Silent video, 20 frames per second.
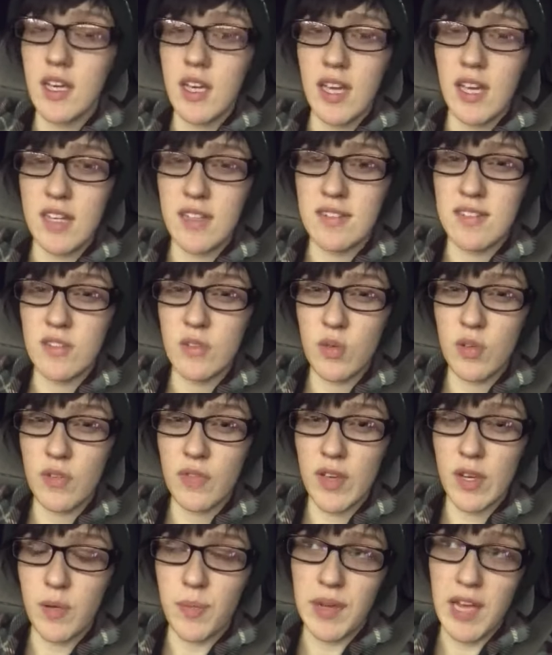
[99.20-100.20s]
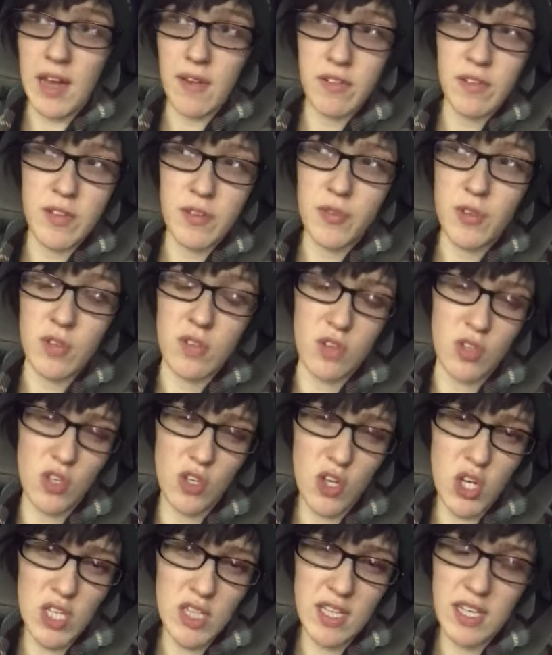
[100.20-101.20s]
It's sort of like we have a different
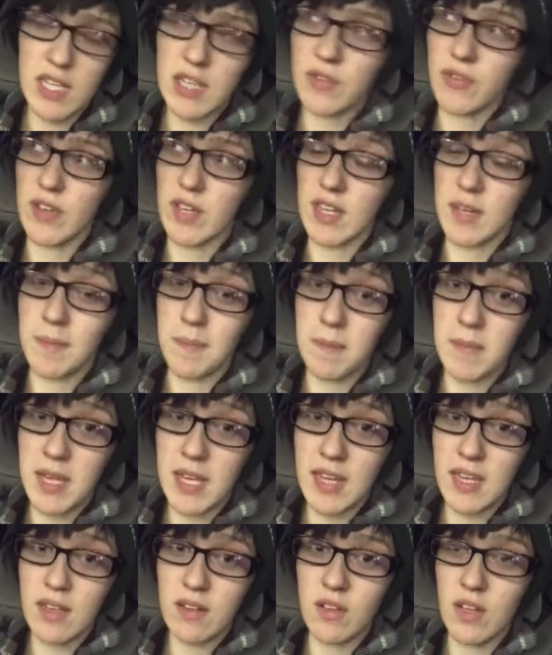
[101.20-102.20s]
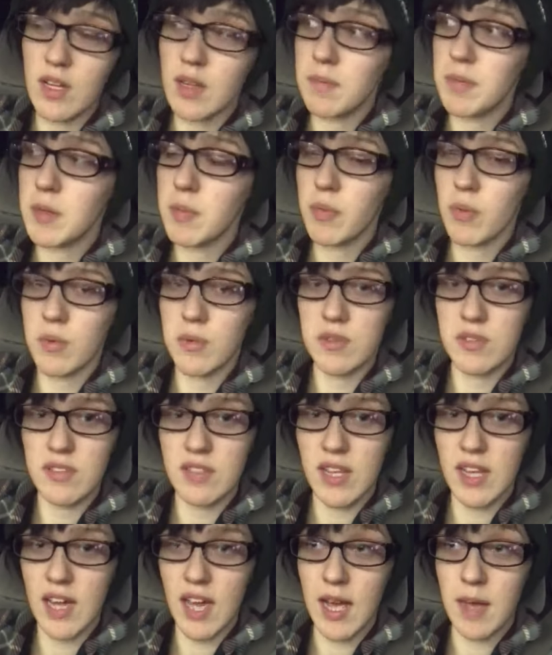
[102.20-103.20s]
look on life. Like me, a lot of people will
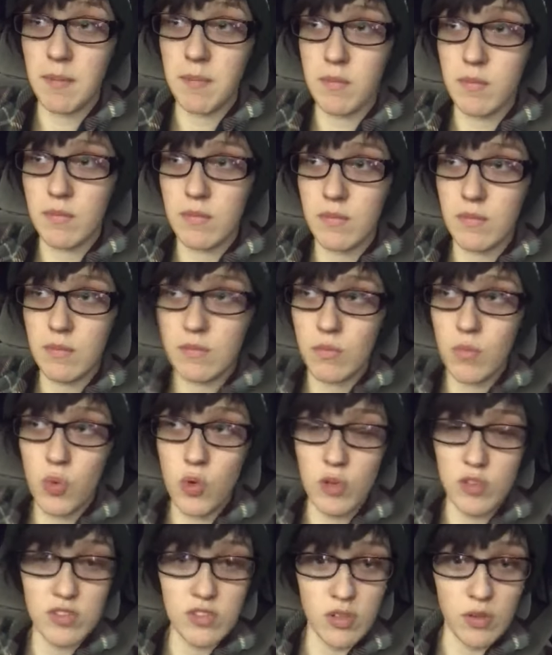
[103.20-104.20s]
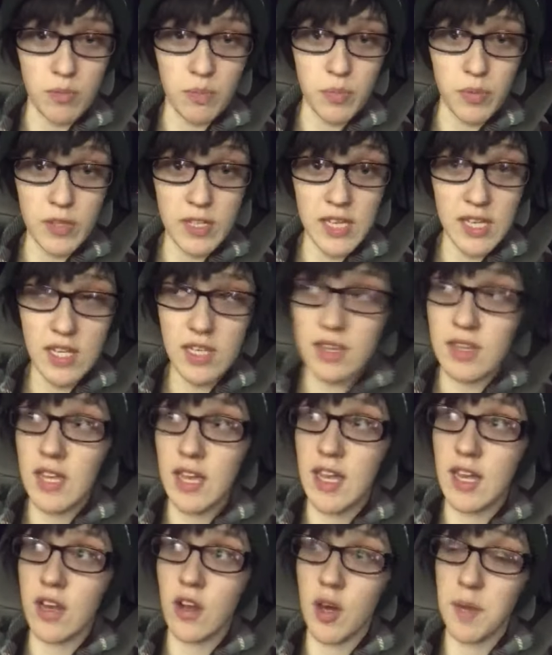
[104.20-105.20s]
say I'm more so bleak
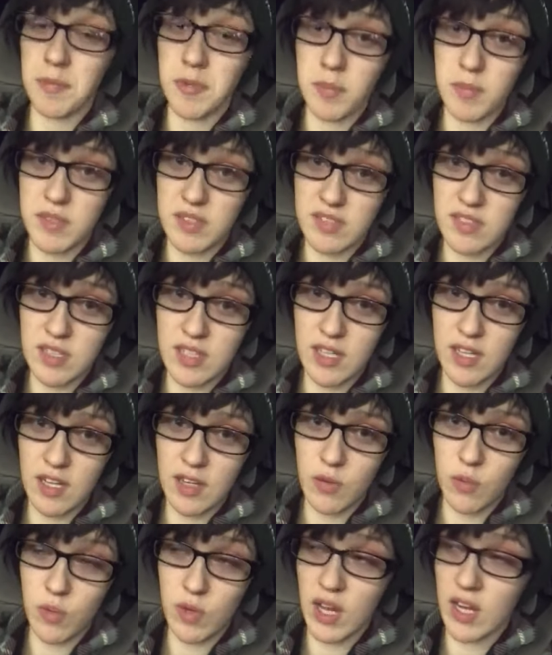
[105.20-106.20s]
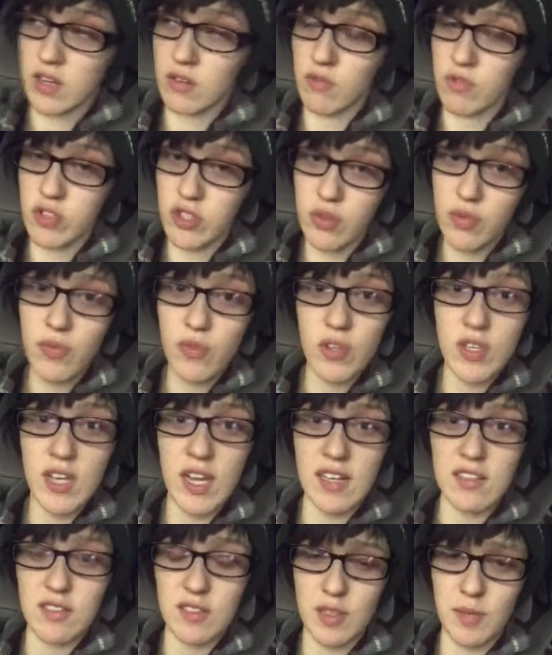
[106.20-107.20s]
than optimistic when I truthfully
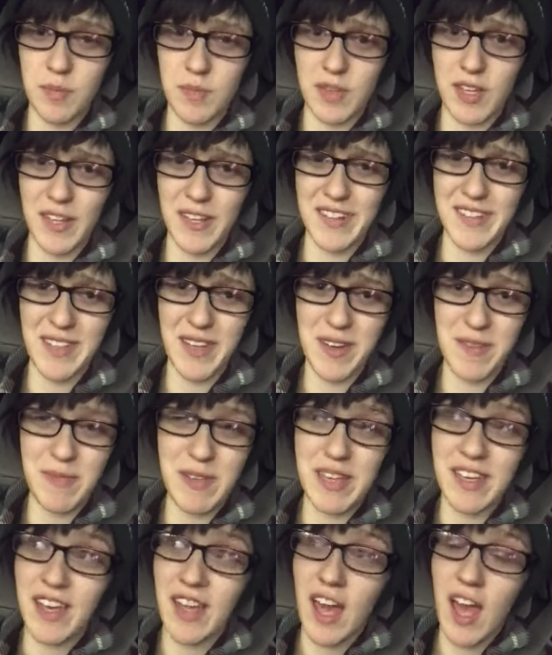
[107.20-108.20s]
ask them and they tell me.